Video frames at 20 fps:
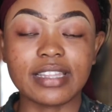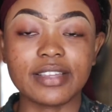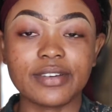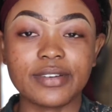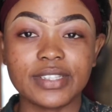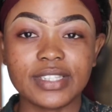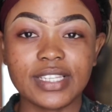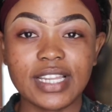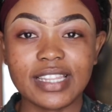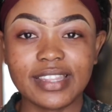The
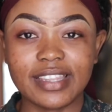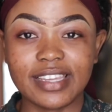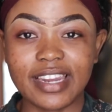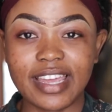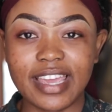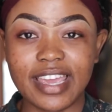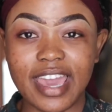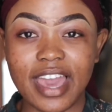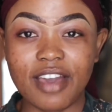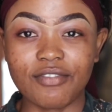concealer that
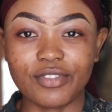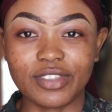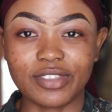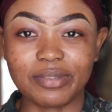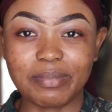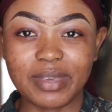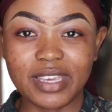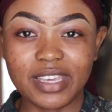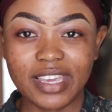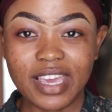I have
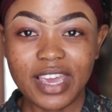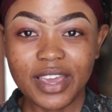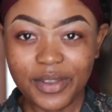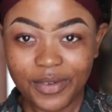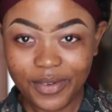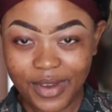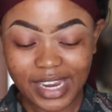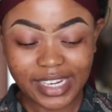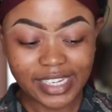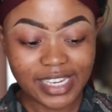with me
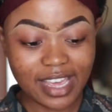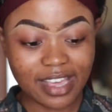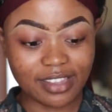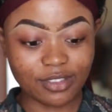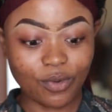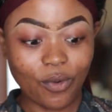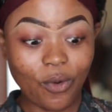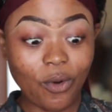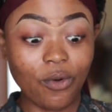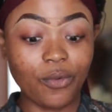right here,
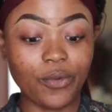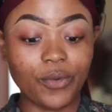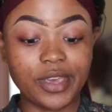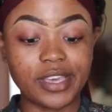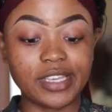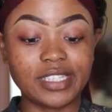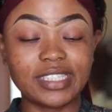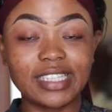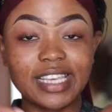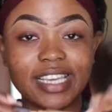as
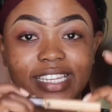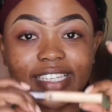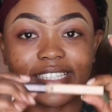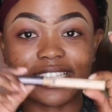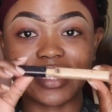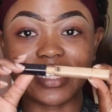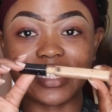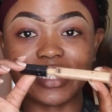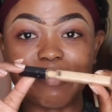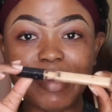always, it
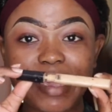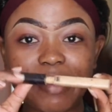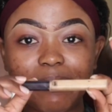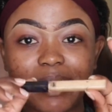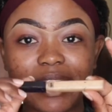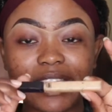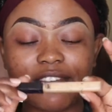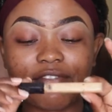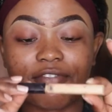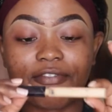is this
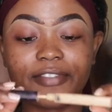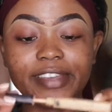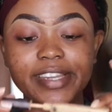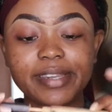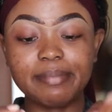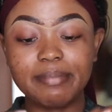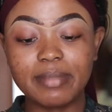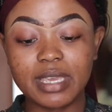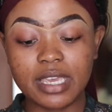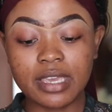Maybelline
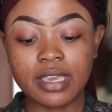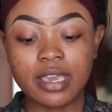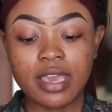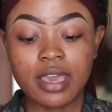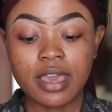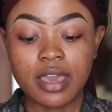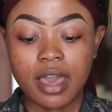Fit Me